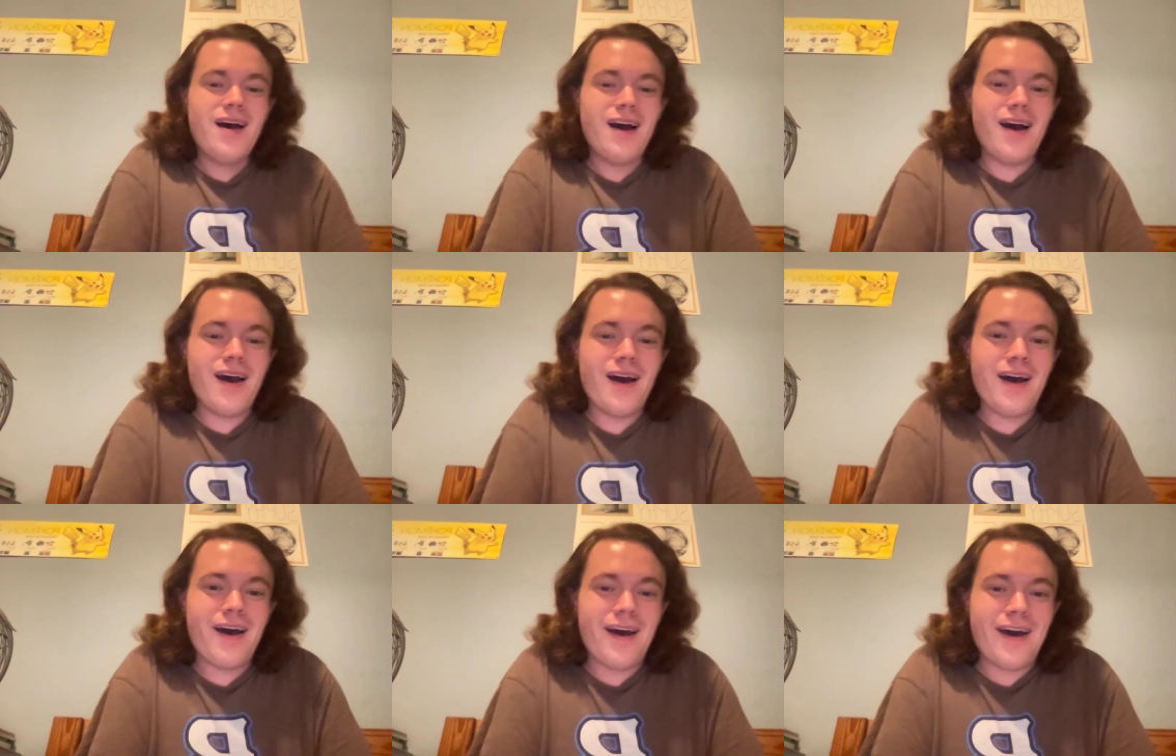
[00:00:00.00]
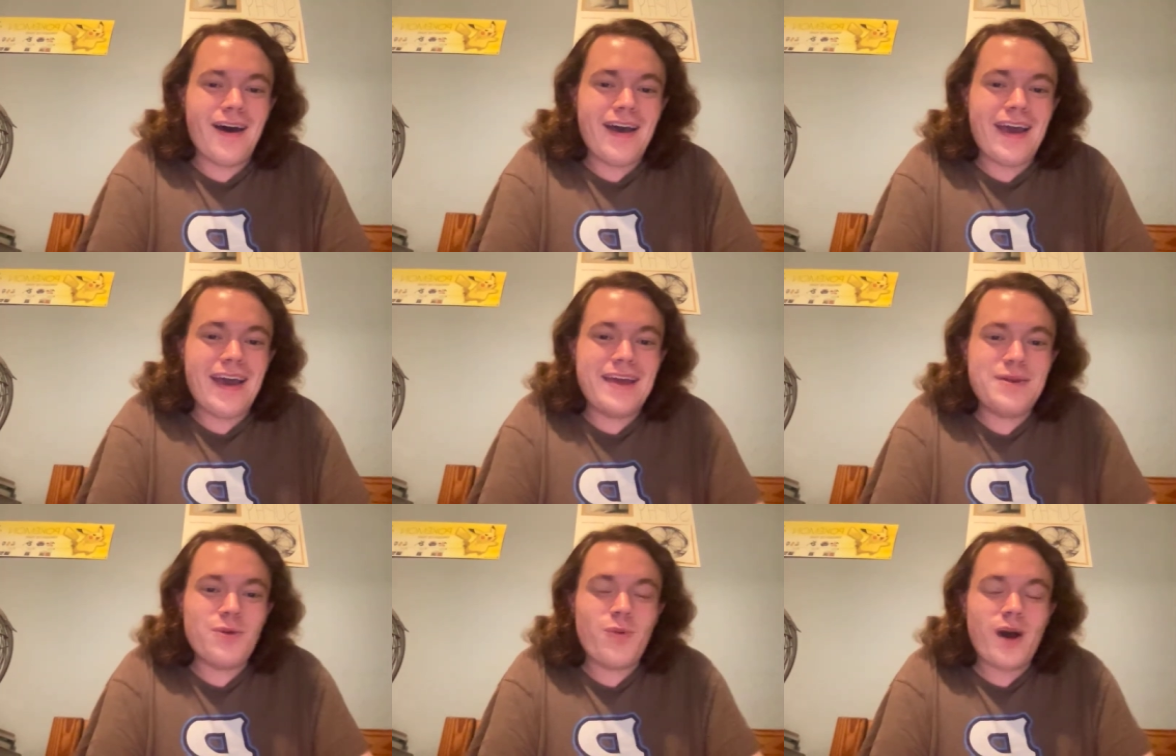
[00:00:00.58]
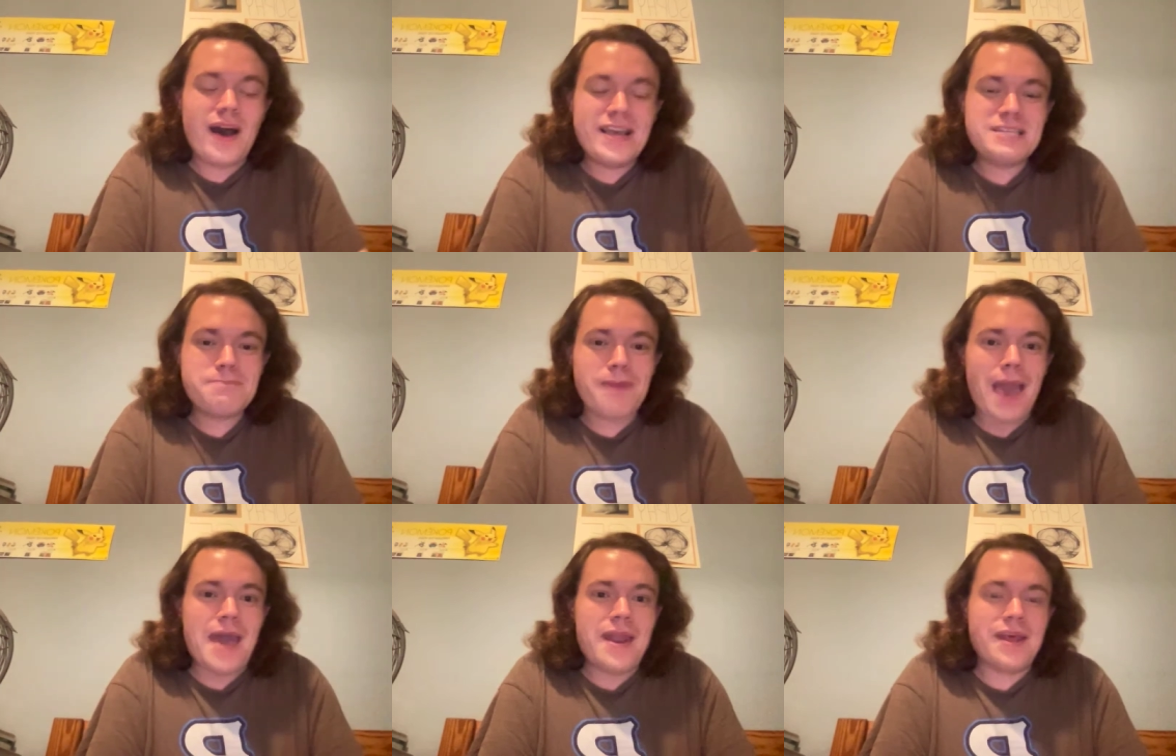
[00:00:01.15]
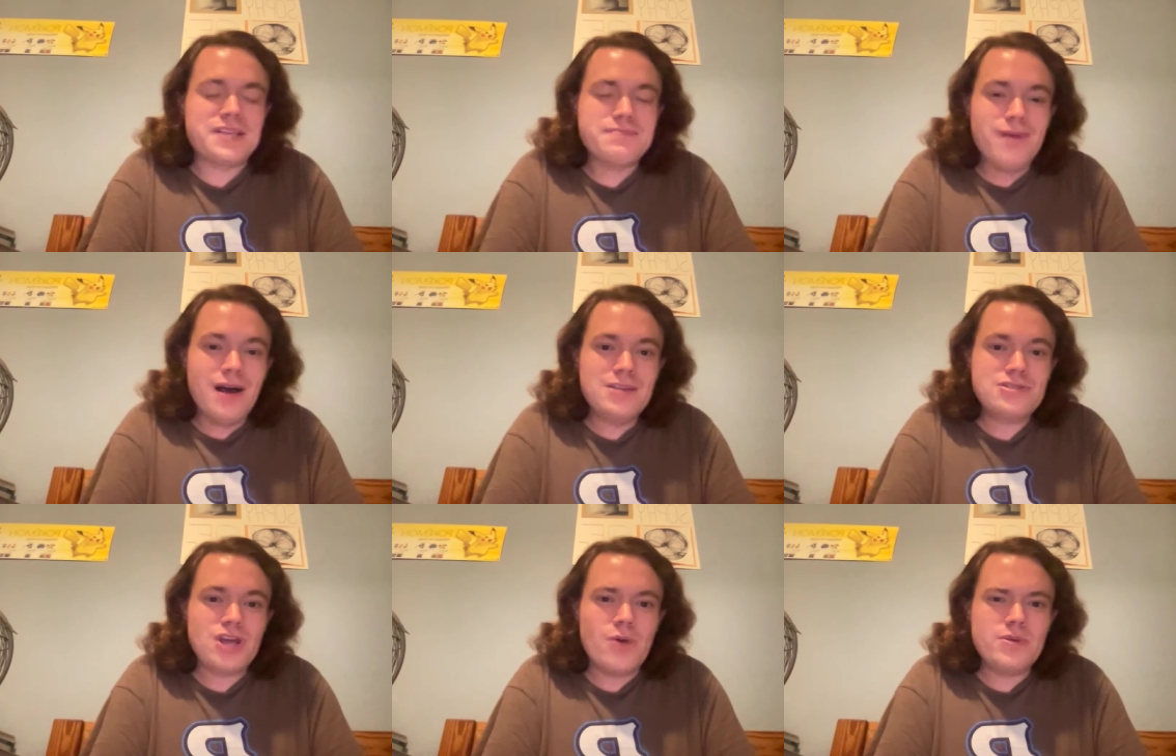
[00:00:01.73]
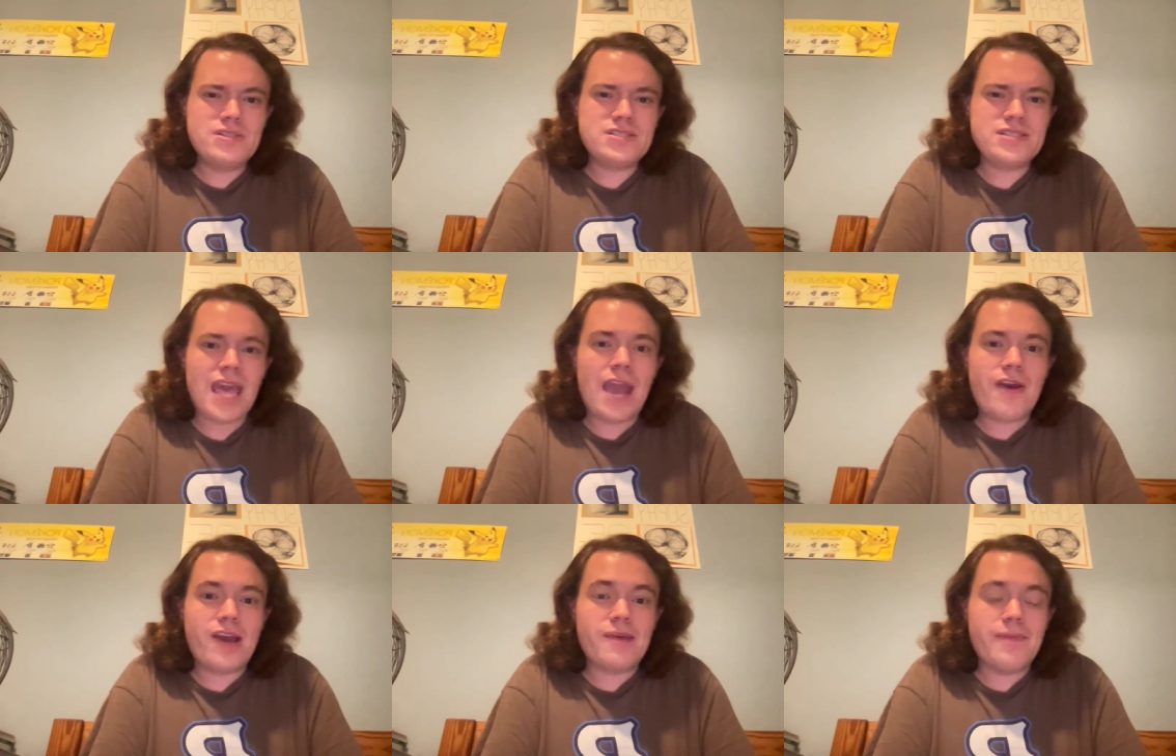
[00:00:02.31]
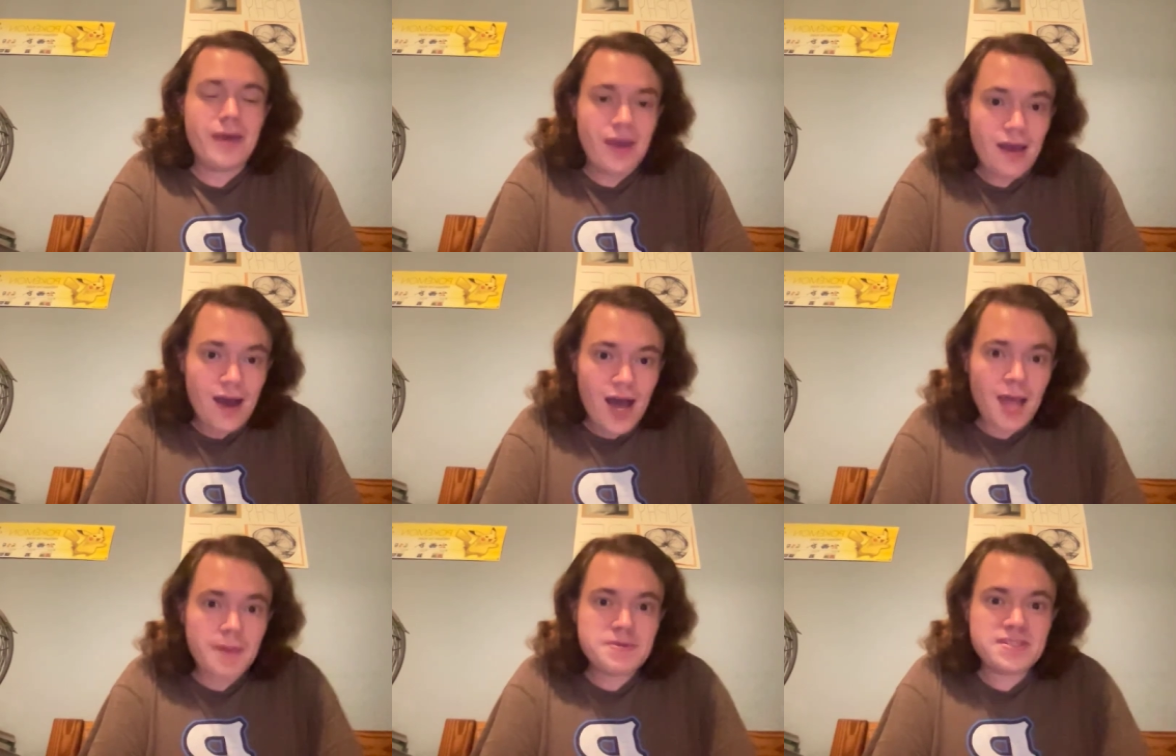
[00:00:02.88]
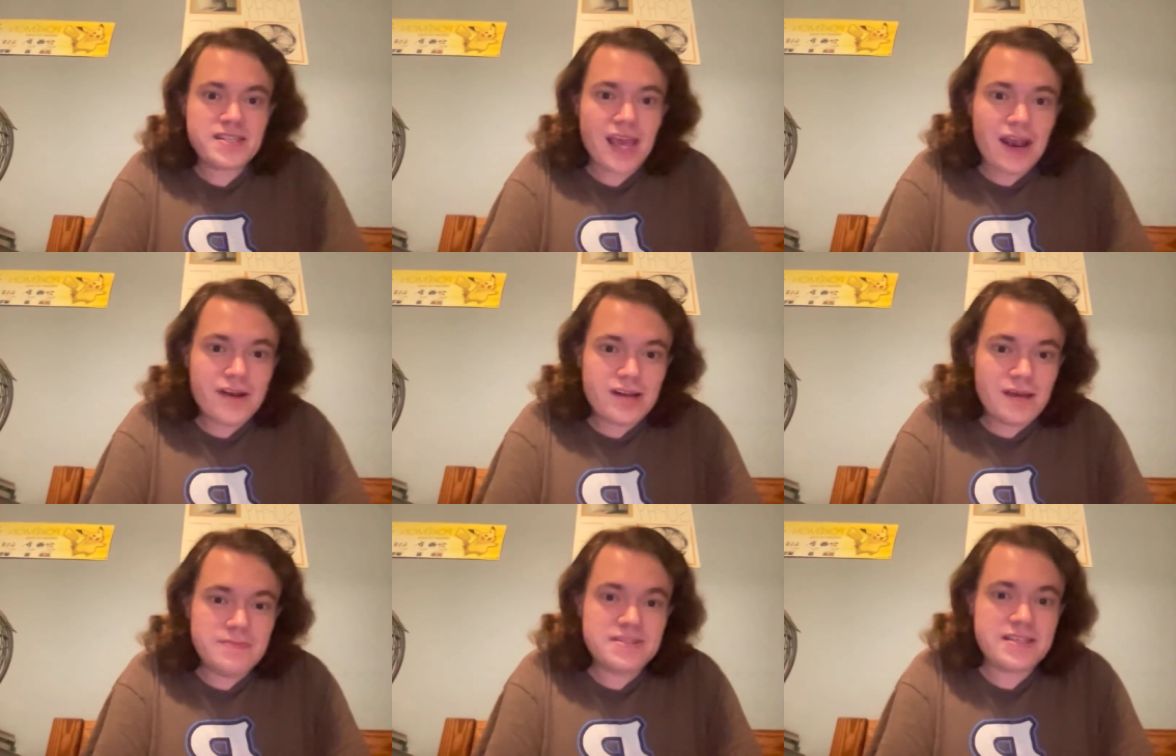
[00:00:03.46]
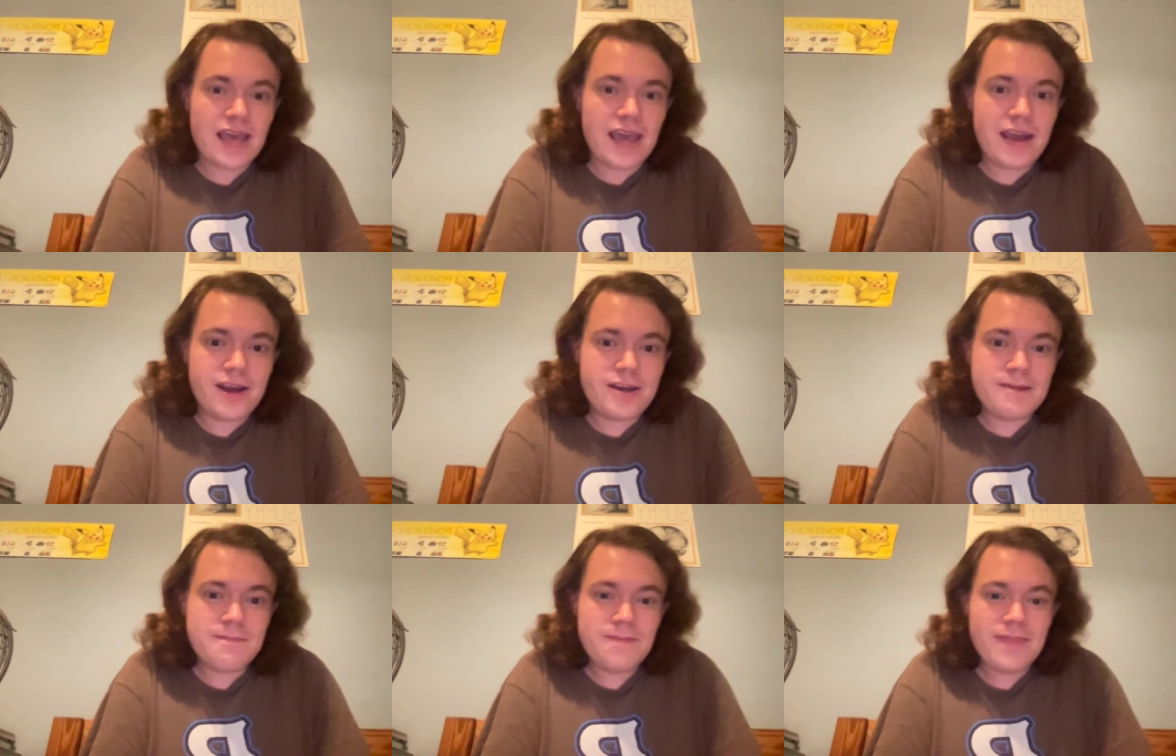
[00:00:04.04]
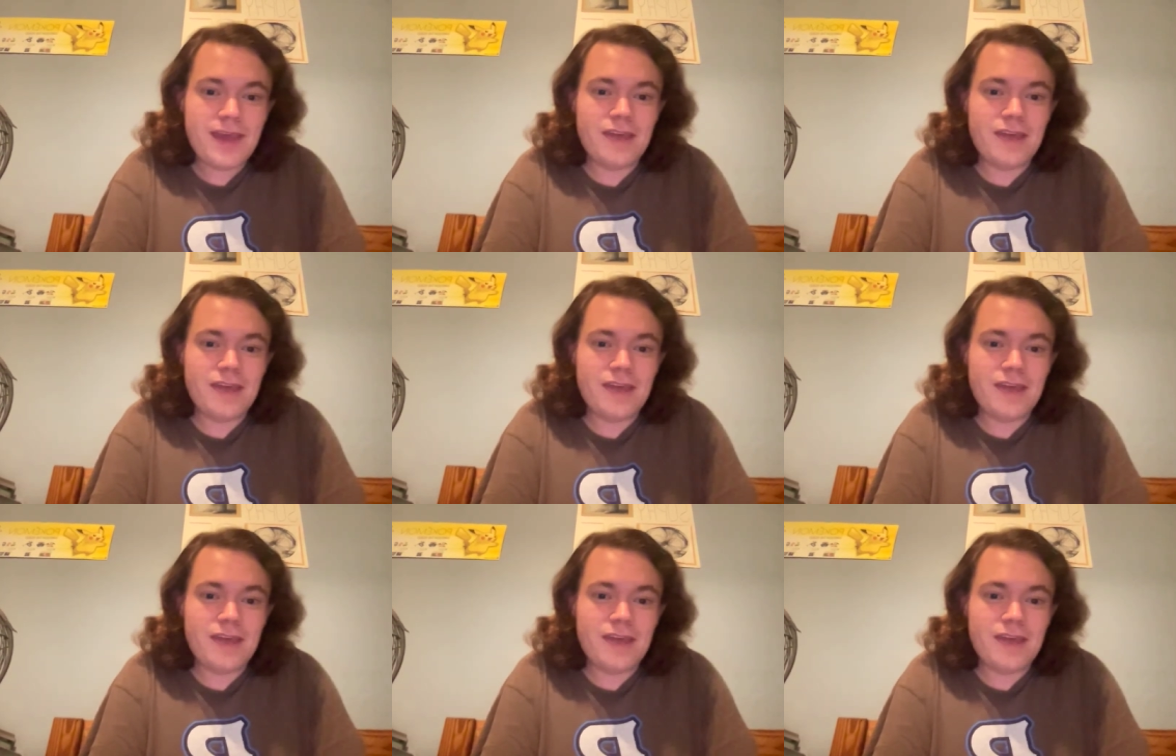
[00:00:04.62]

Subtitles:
And Weisz panics. Mosco is scaring me. I'm scared, I'm scared.